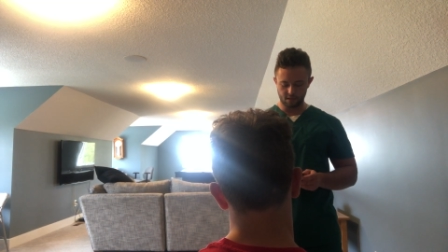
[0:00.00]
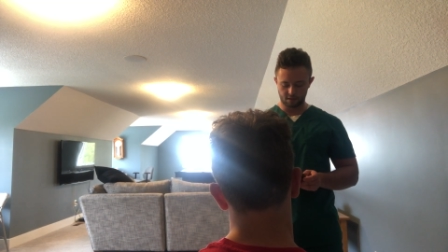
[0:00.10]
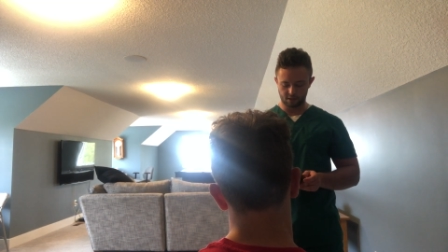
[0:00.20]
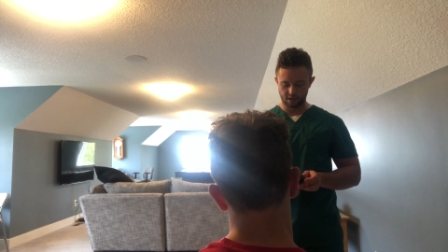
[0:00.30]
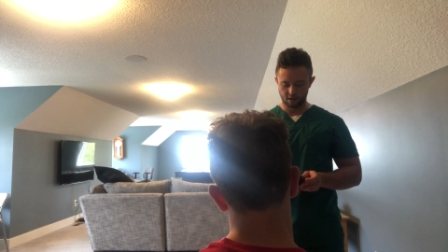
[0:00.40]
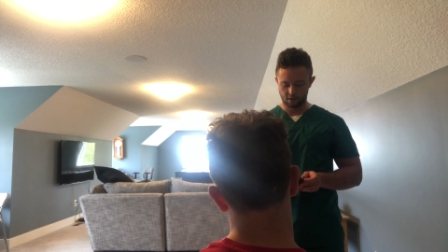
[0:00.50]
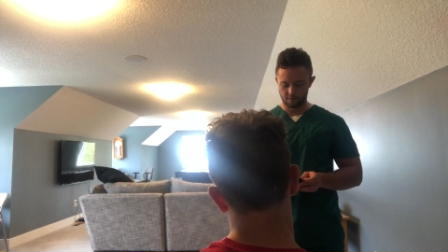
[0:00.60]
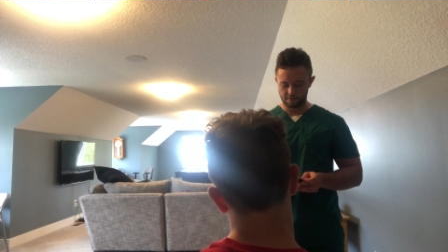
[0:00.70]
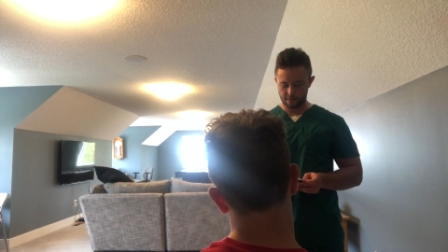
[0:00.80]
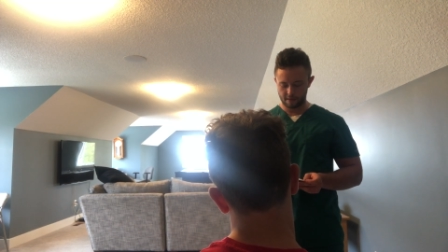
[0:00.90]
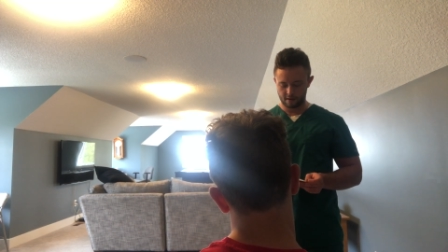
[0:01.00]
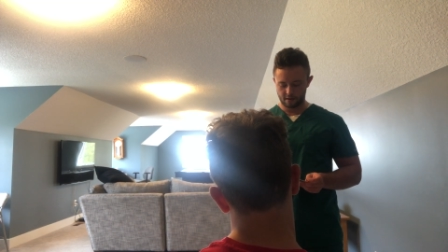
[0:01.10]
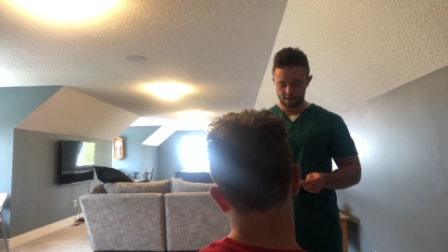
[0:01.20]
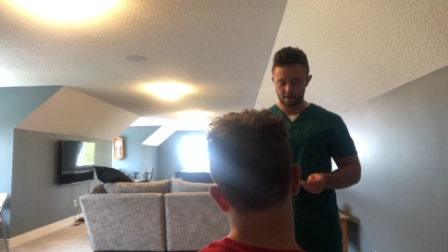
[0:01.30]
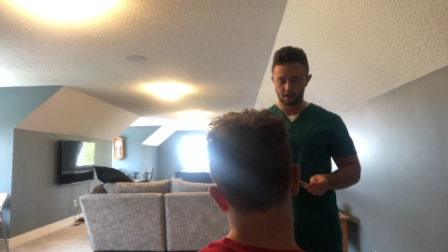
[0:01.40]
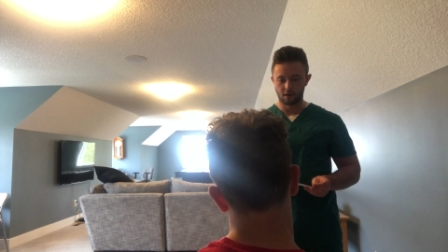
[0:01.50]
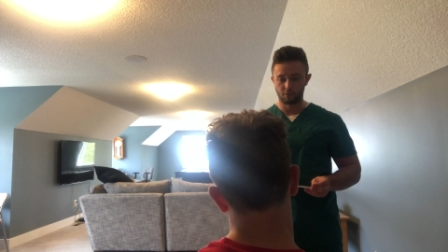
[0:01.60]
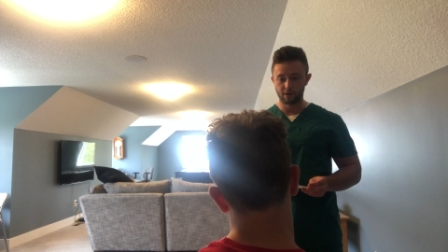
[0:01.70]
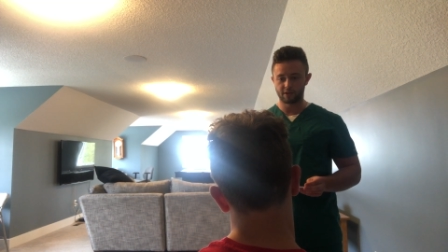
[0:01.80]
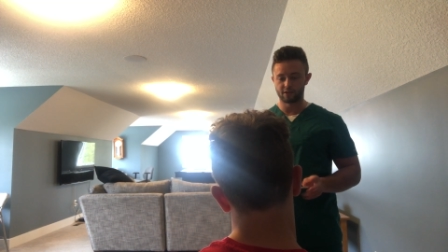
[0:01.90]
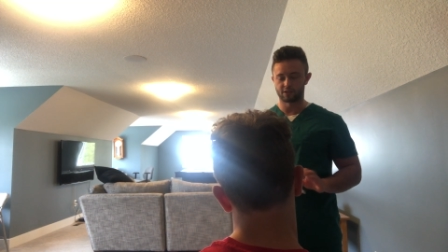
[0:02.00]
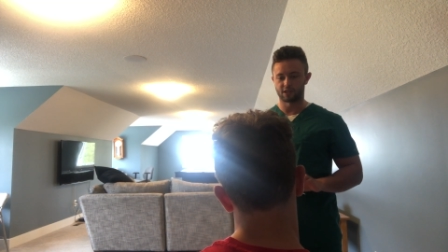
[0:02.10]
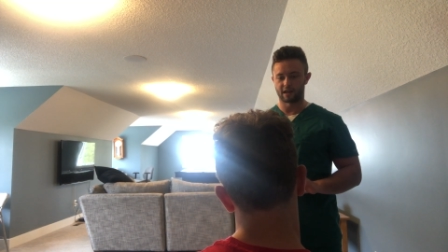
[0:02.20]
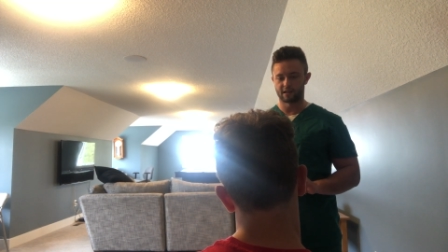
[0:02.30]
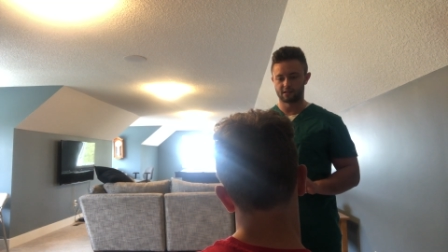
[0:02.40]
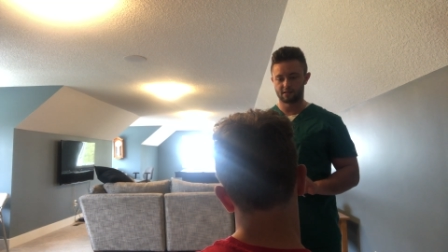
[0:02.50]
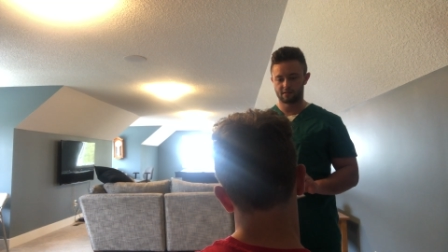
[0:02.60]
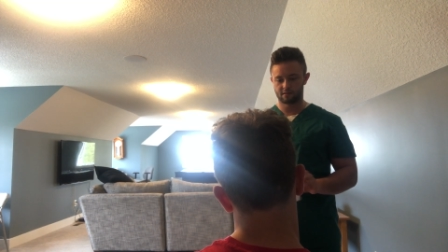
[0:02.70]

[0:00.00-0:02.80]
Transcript: So with your child,